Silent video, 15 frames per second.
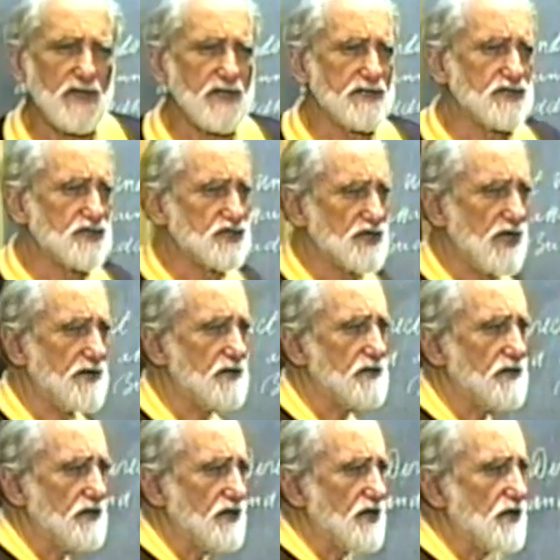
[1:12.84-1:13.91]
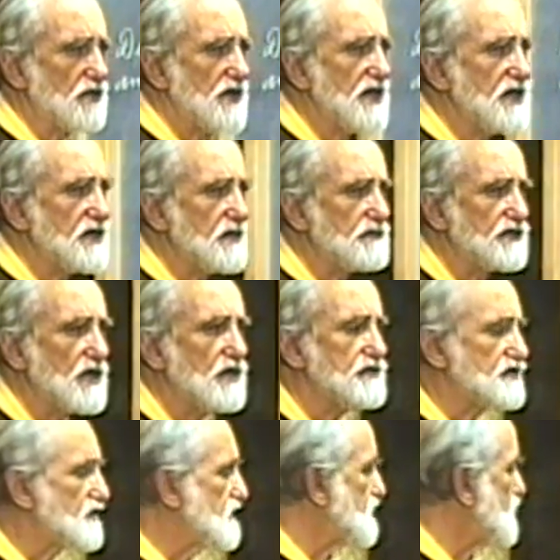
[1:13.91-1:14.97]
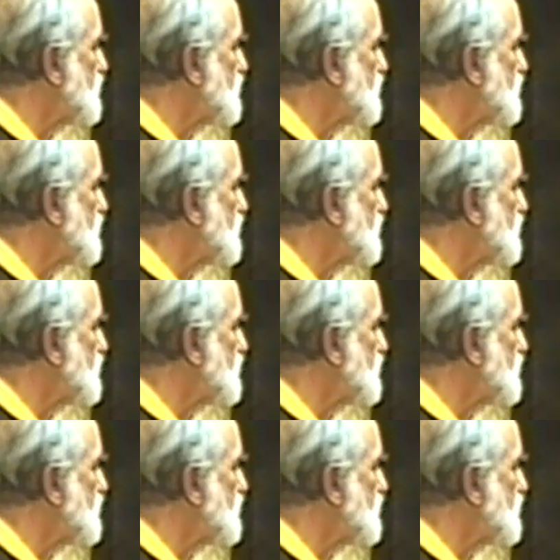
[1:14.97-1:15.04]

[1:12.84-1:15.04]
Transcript: is Chunol, The Korean Approach to